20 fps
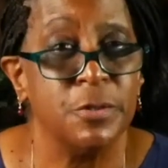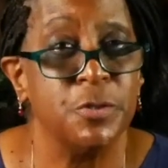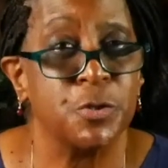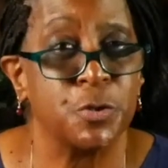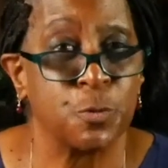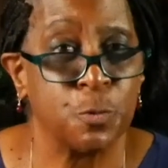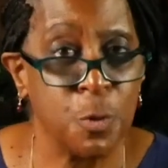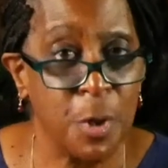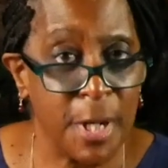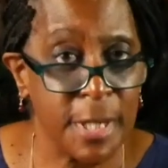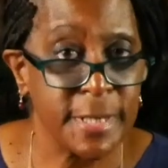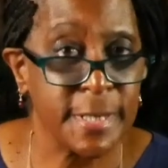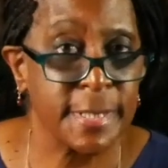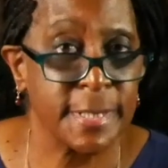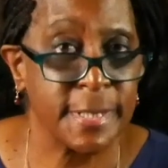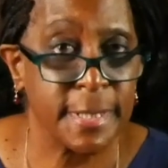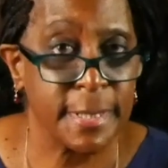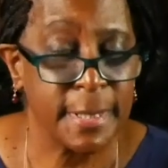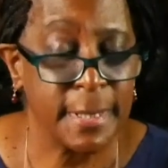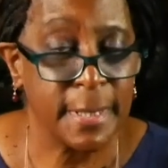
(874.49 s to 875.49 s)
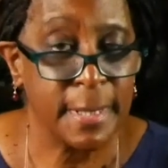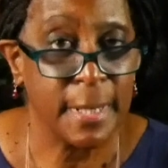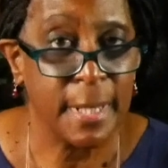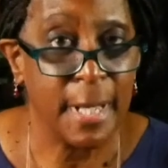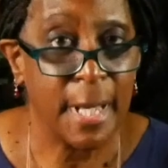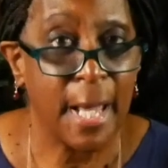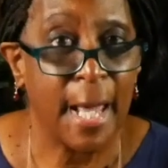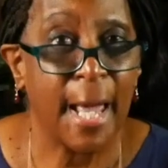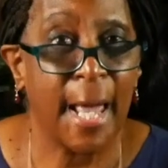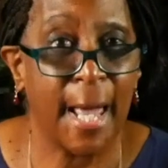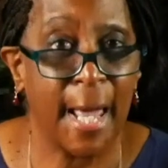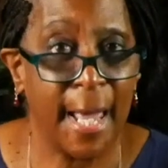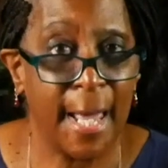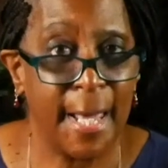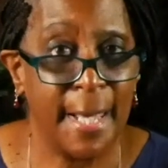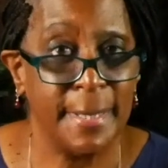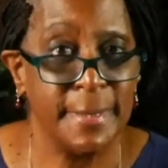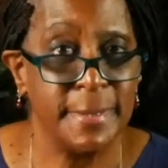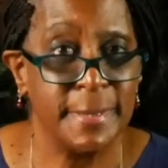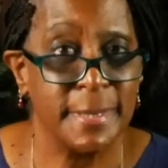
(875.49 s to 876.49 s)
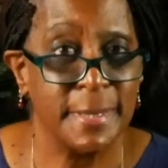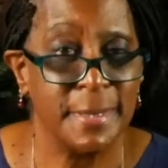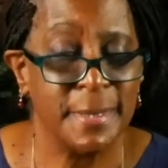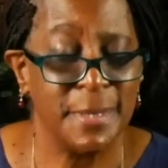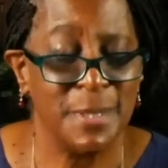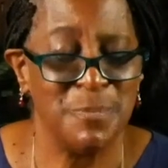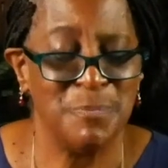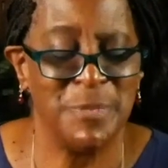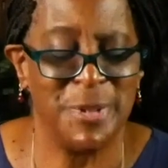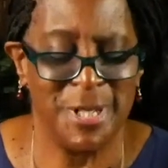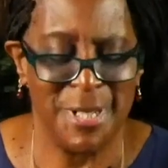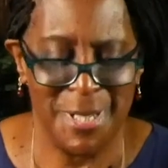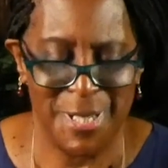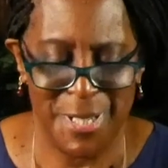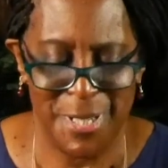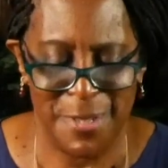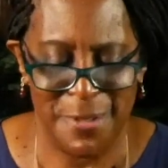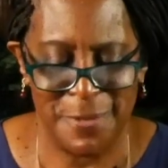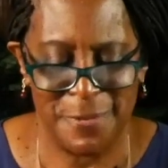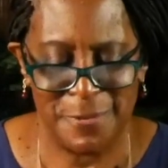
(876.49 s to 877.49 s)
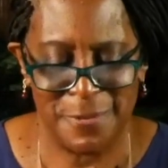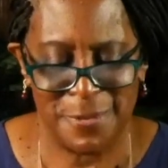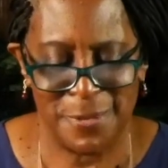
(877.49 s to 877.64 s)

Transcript: Trust and believe.